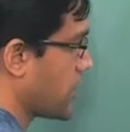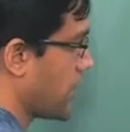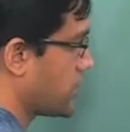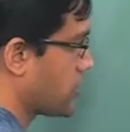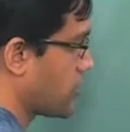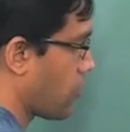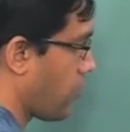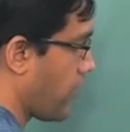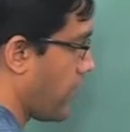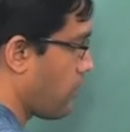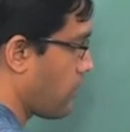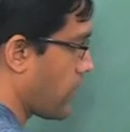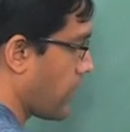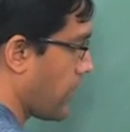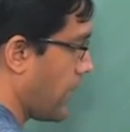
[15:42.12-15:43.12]
A0,
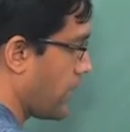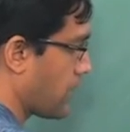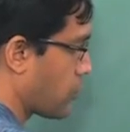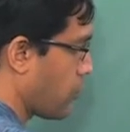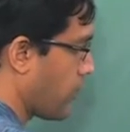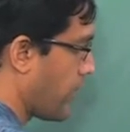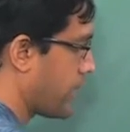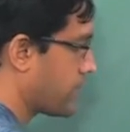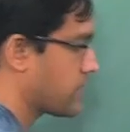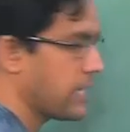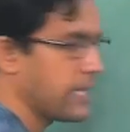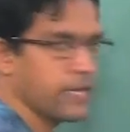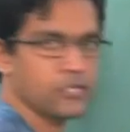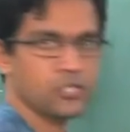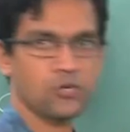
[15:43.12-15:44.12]
A1, A2,
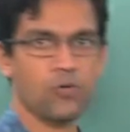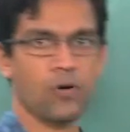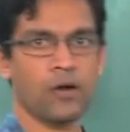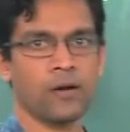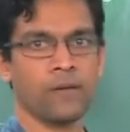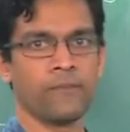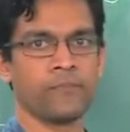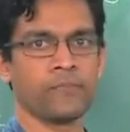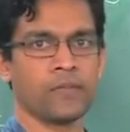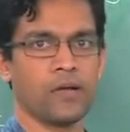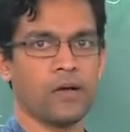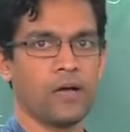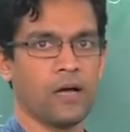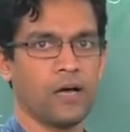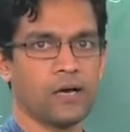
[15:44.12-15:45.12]
A3 and so on
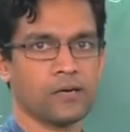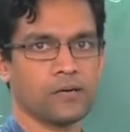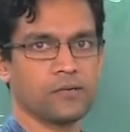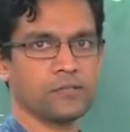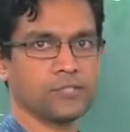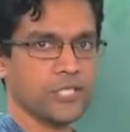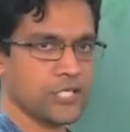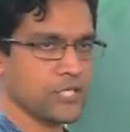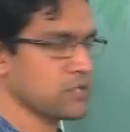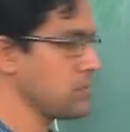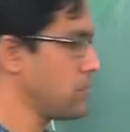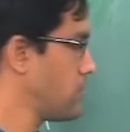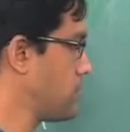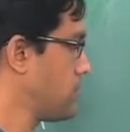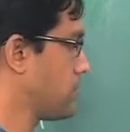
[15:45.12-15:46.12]
are just
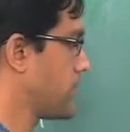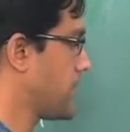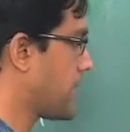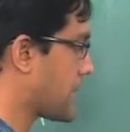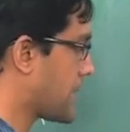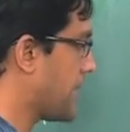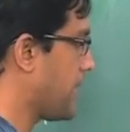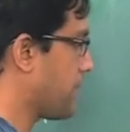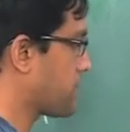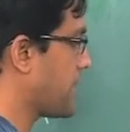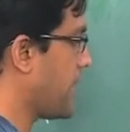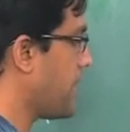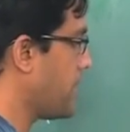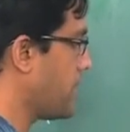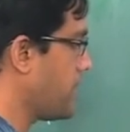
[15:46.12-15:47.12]
directly
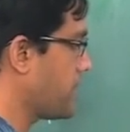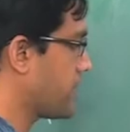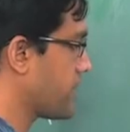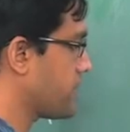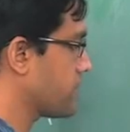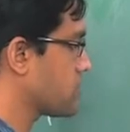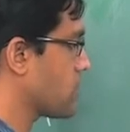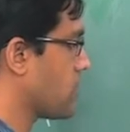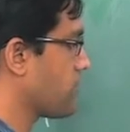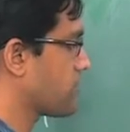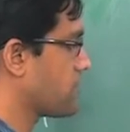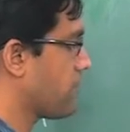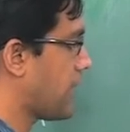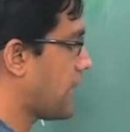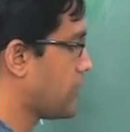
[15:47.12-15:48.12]
obtained in terms of
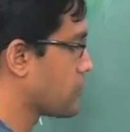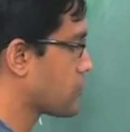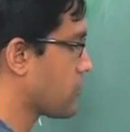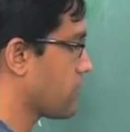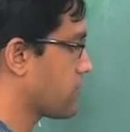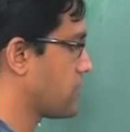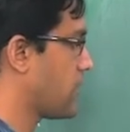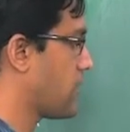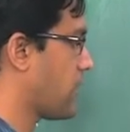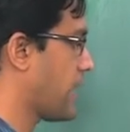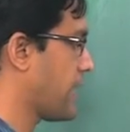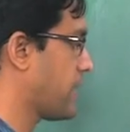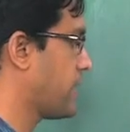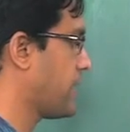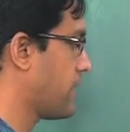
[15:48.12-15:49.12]
the values of the
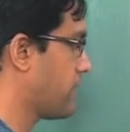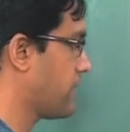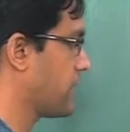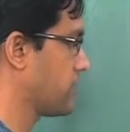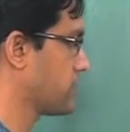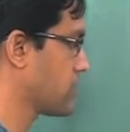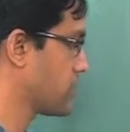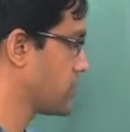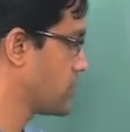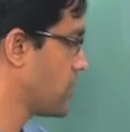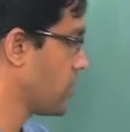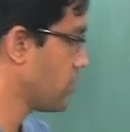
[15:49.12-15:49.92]
higher derivatives at 0.